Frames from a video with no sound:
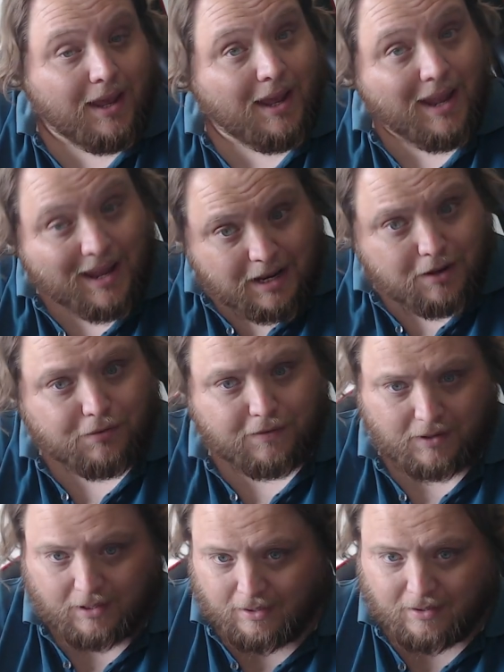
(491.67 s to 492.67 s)

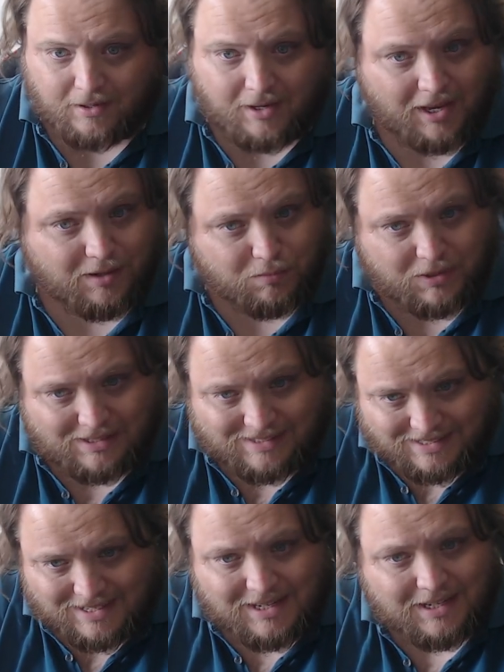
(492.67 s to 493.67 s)
anything can be
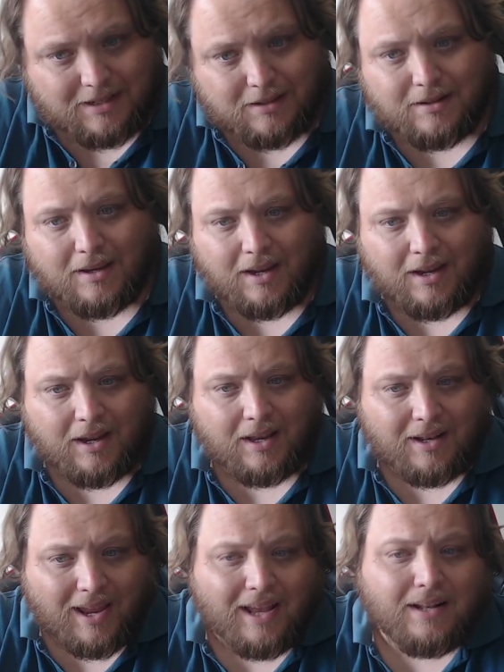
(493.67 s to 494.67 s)
seen
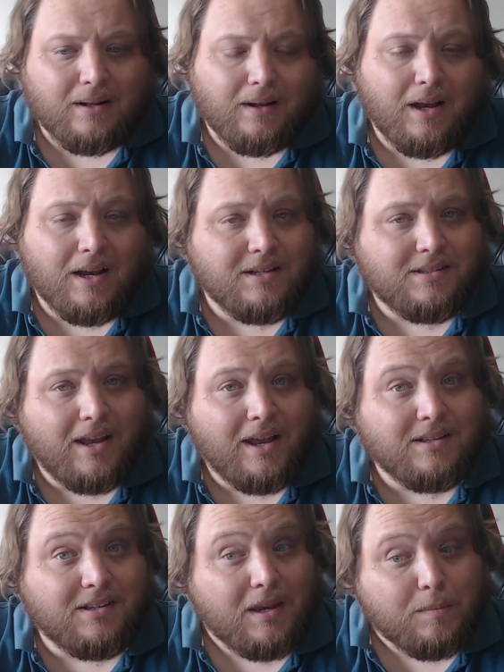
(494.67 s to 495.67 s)
and analyzed
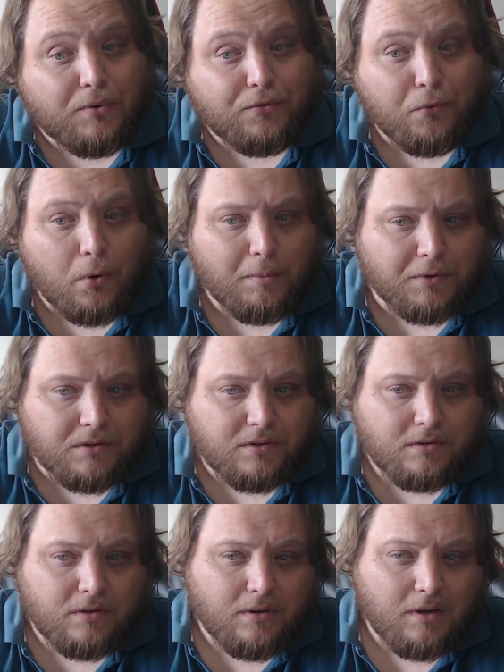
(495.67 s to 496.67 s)
as a
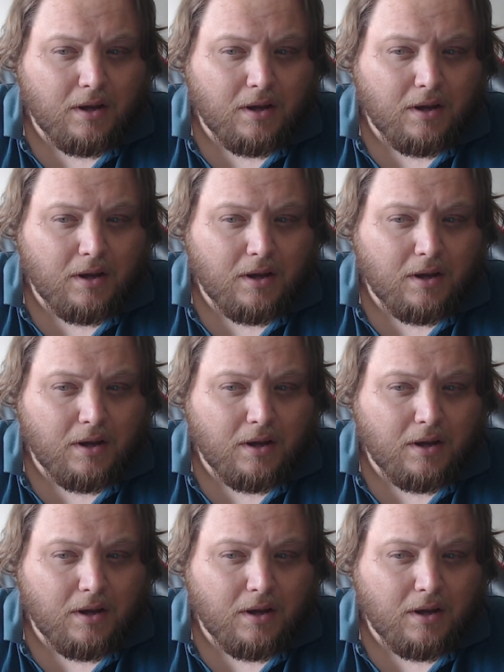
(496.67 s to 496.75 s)
performance,